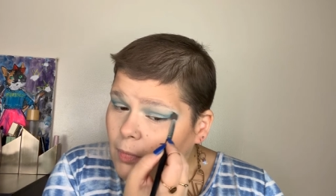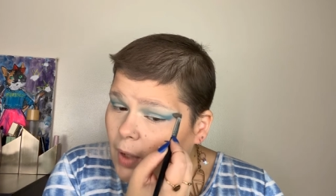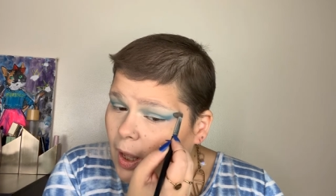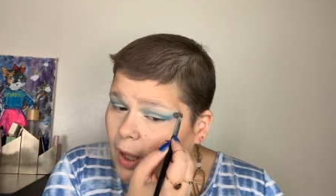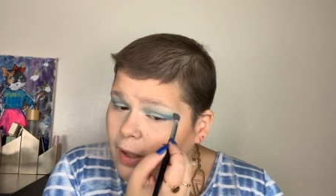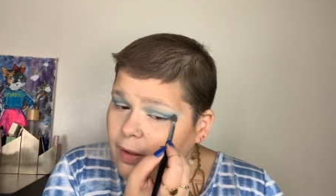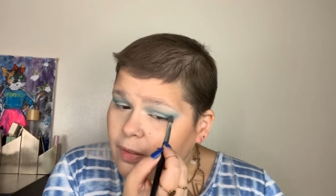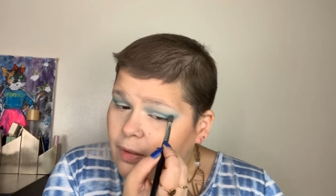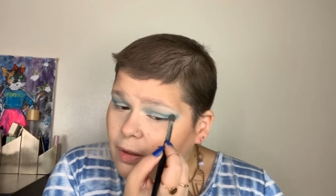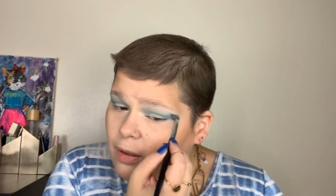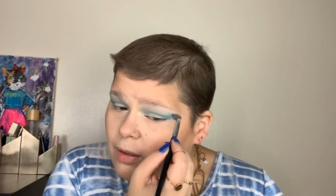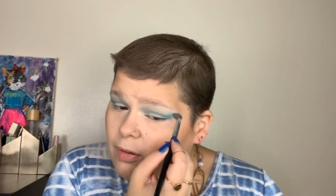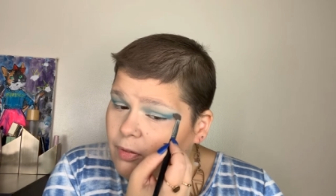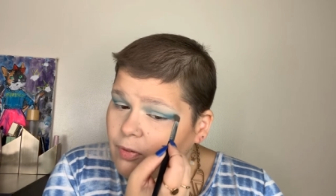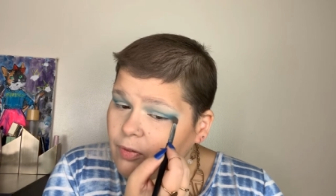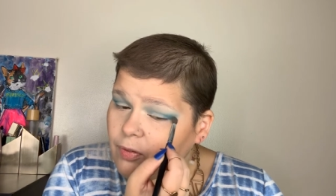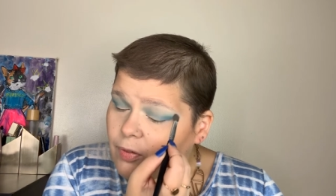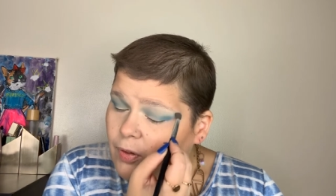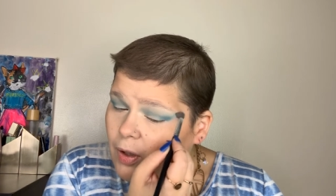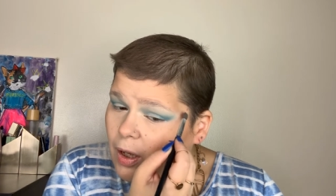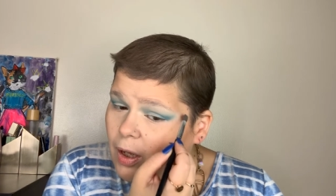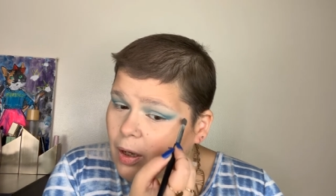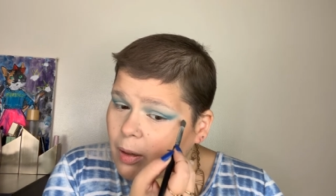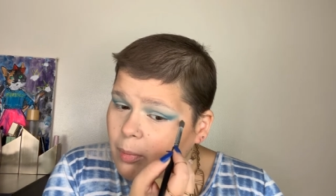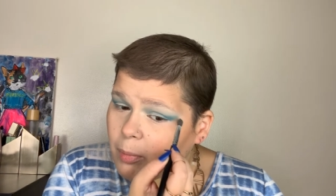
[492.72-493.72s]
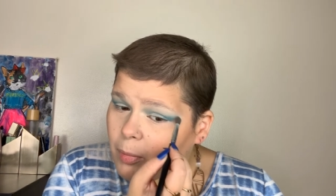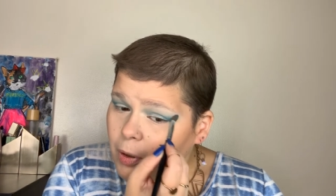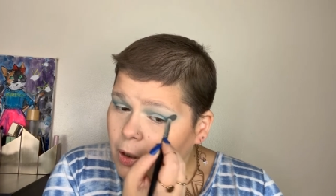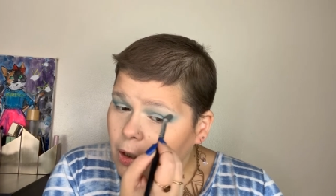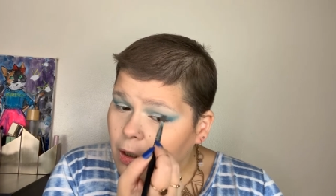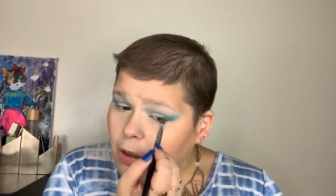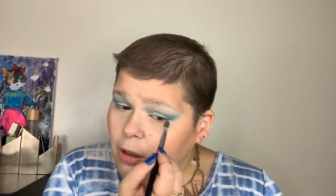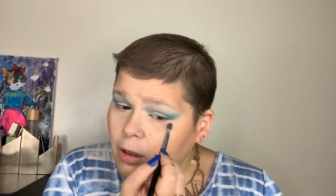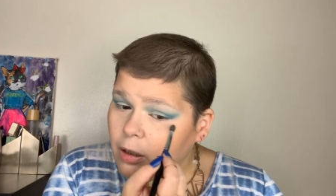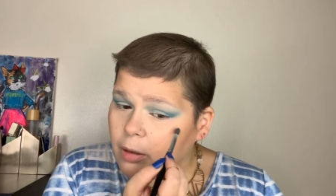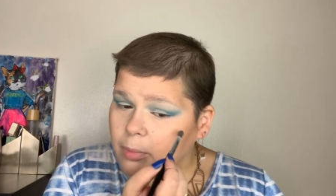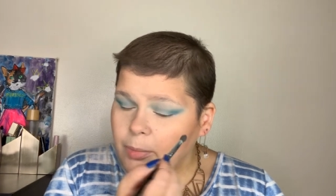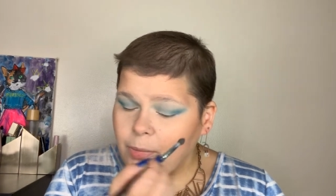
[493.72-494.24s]
I think if um,
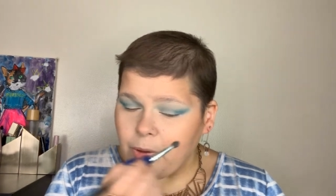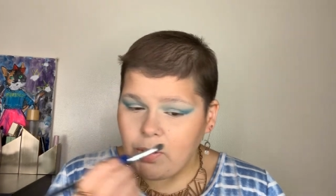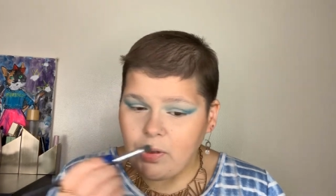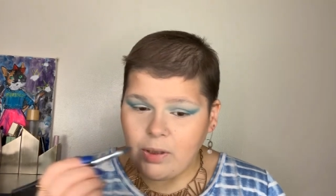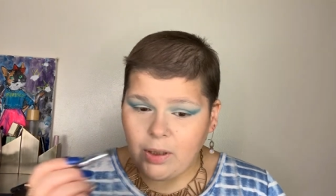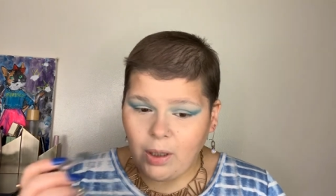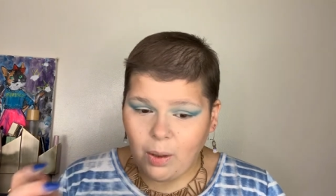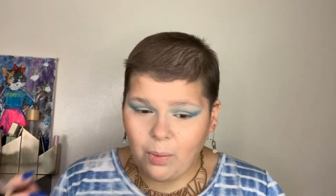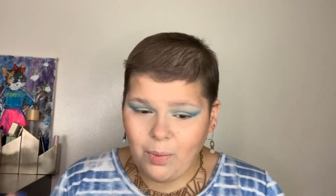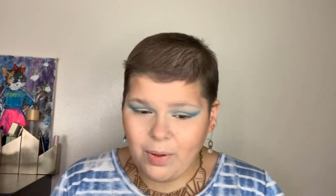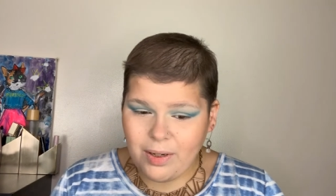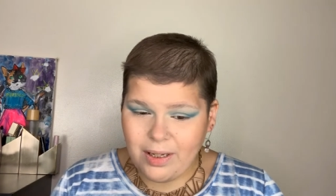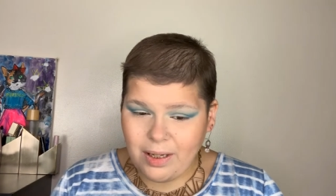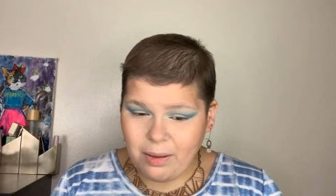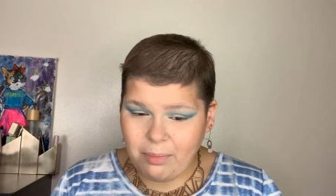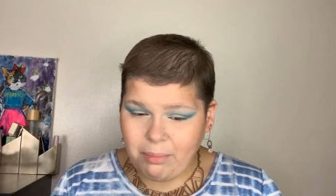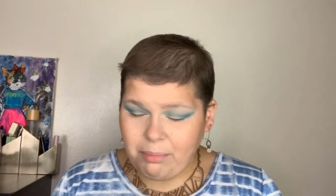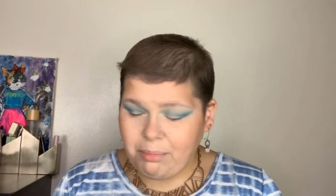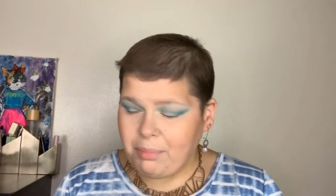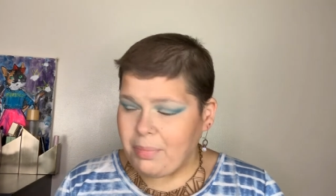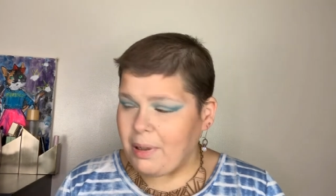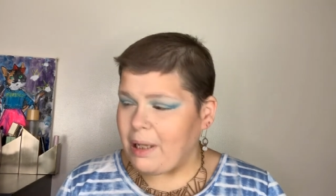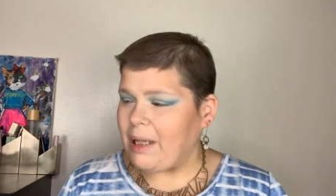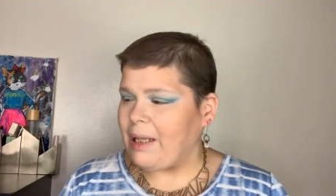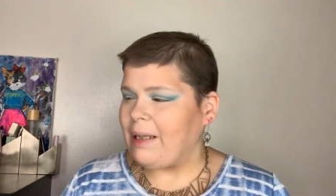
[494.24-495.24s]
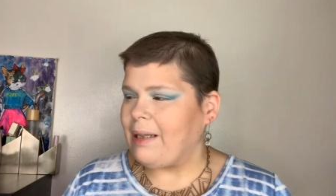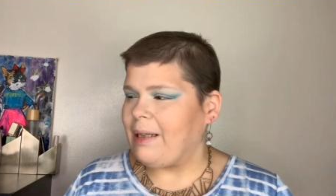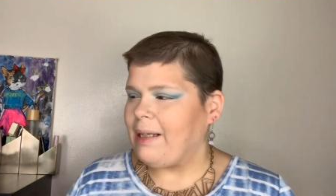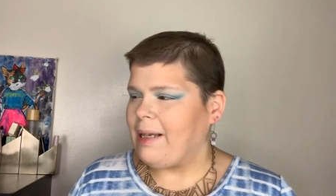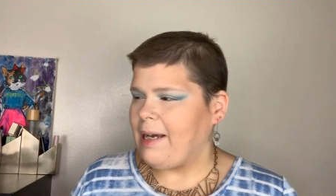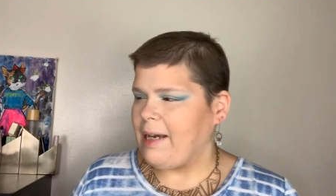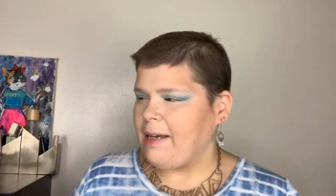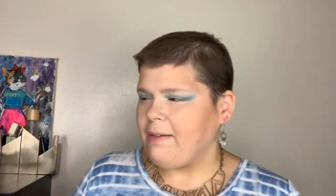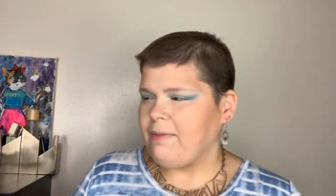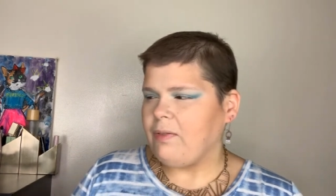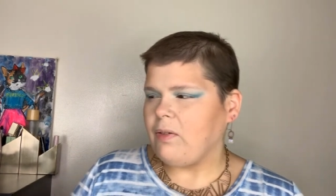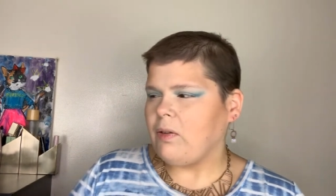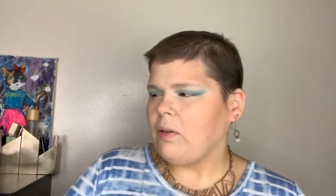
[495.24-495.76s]
her music wasn't
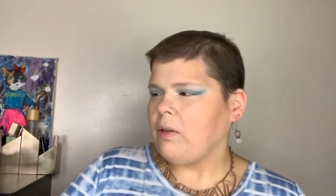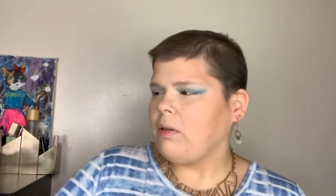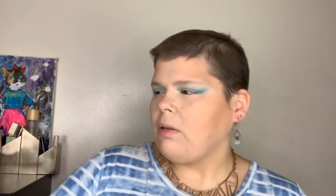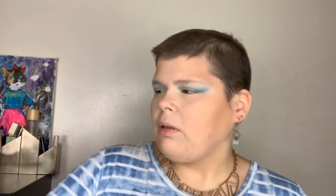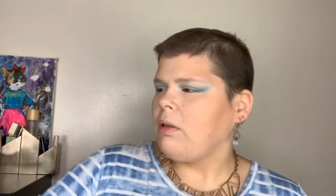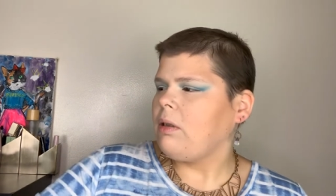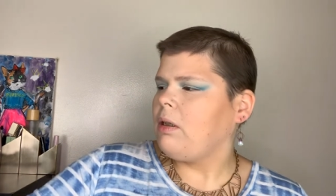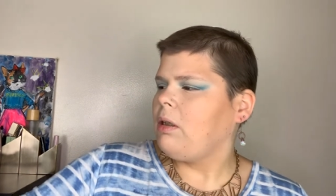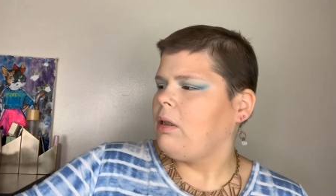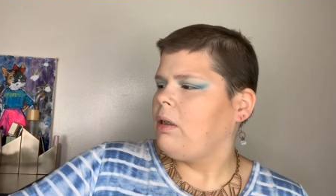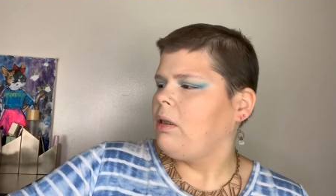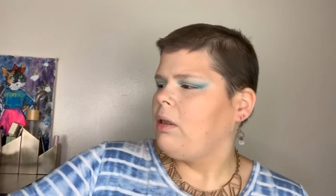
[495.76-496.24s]
playful